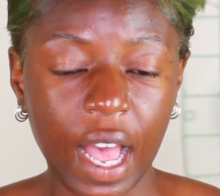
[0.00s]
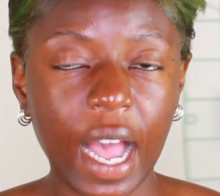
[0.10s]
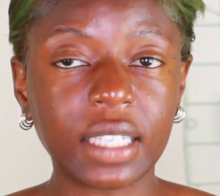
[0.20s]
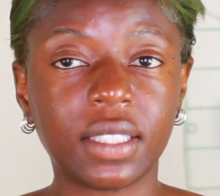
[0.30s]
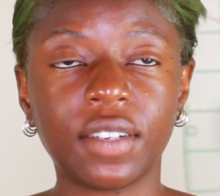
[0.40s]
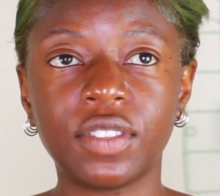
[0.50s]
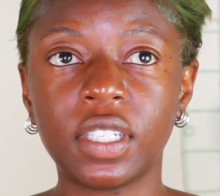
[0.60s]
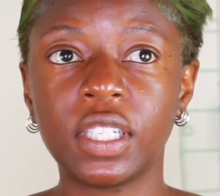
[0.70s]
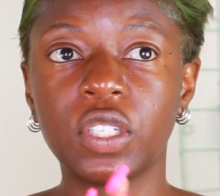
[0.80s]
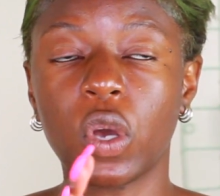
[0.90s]
I
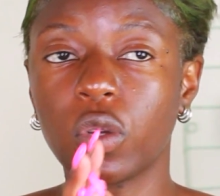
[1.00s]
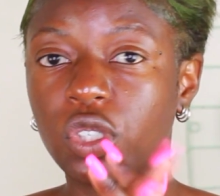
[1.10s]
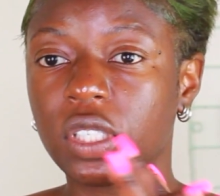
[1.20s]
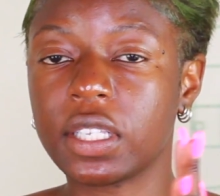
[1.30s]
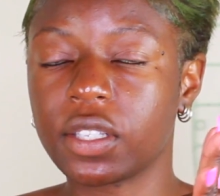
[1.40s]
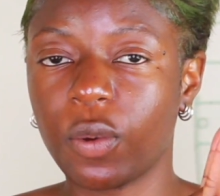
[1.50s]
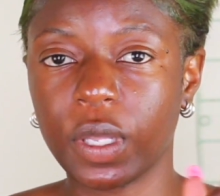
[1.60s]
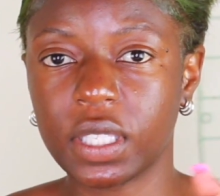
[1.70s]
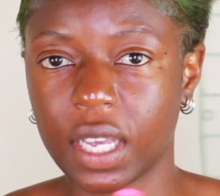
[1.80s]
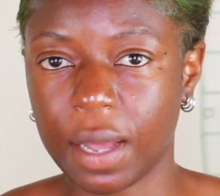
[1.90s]
definitely know she's
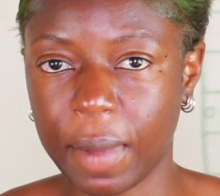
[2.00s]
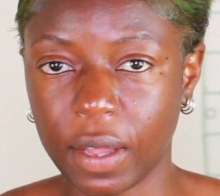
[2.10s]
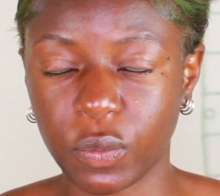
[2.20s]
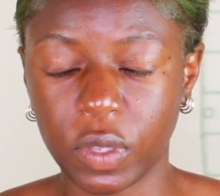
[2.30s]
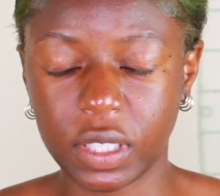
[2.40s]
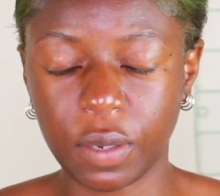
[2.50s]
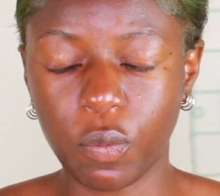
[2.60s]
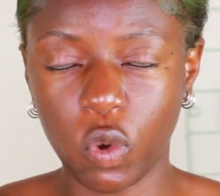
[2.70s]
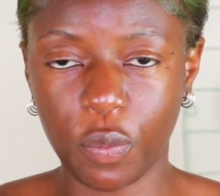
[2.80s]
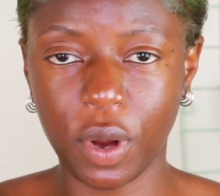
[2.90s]
going to come out with
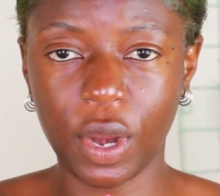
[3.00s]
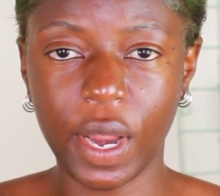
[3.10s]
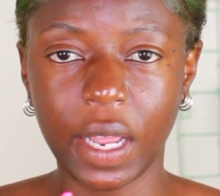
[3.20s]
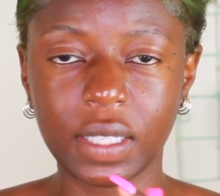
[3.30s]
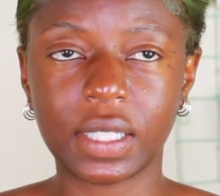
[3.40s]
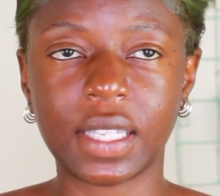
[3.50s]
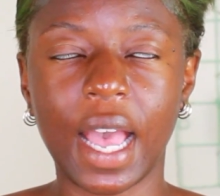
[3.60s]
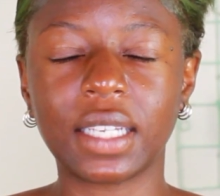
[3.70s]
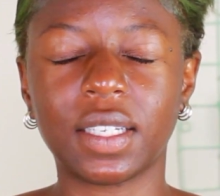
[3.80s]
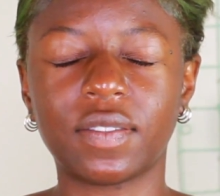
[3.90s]
some more products.
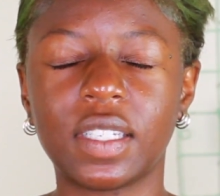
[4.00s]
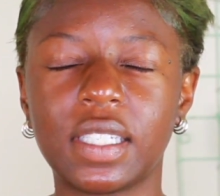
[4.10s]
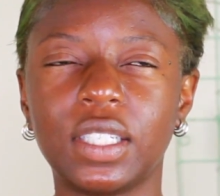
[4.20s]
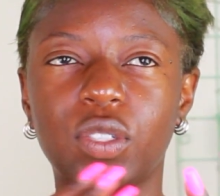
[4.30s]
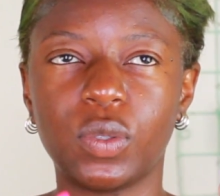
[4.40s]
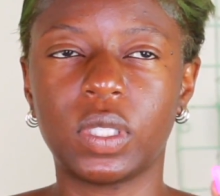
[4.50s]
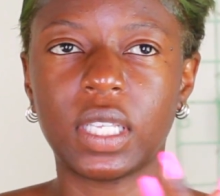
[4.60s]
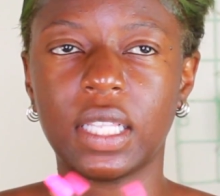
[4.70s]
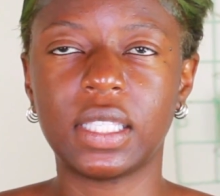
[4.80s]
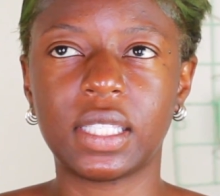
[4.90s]
I definitely do
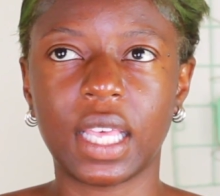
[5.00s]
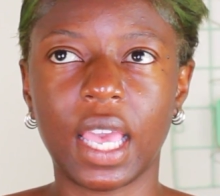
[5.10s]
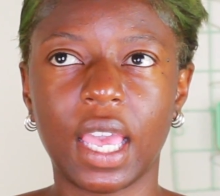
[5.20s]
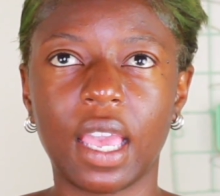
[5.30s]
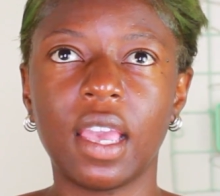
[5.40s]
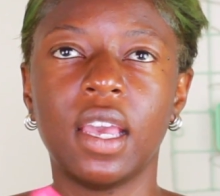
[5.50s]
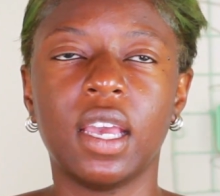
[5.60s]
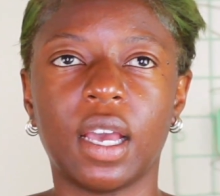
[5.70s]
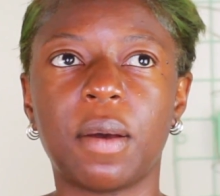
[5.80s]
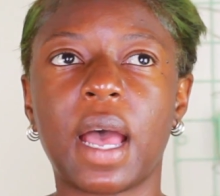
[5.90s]
sense a
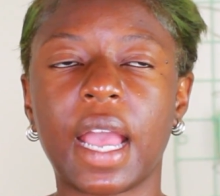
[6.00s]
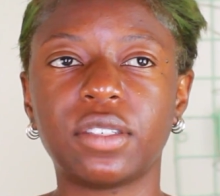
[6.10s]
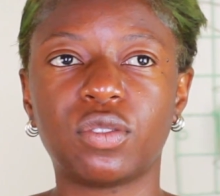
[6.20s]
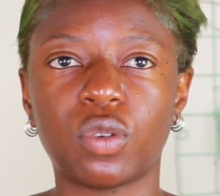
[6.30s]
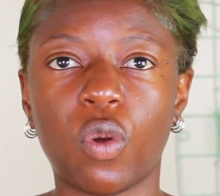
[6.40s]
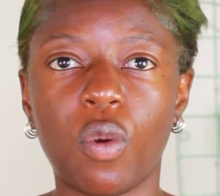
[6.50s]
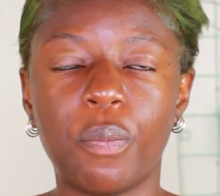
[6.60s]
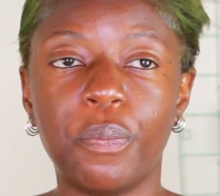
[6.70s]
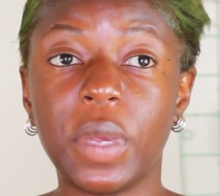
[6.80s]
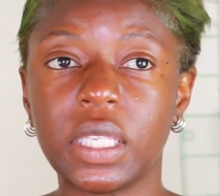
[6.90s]
hydro
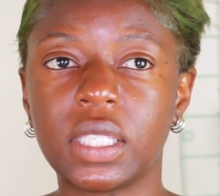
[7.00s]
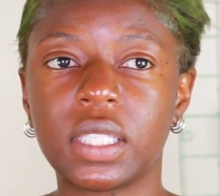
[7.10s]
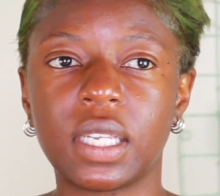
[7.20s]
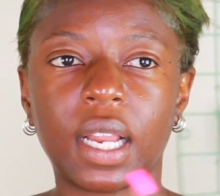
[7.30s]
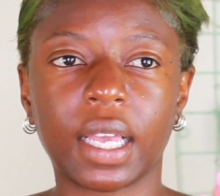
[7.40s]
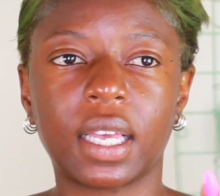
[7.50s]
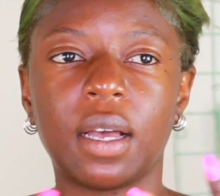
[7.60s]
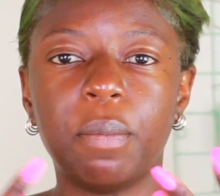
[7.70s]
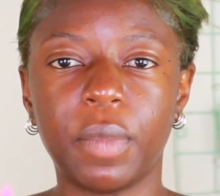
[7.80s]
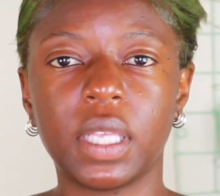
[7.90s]
mist, like
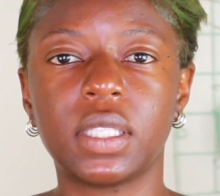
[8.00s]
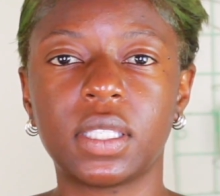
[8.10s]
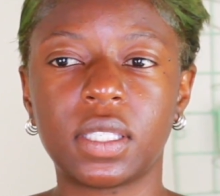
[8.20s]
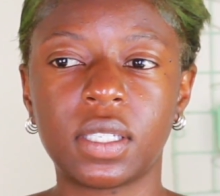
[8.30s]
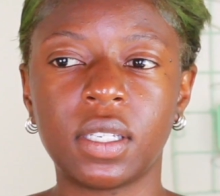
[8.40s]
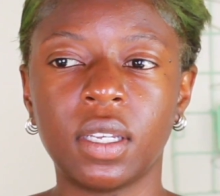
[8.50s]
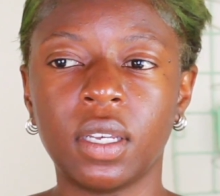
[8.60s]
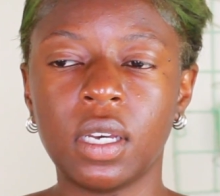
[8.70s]
a mist,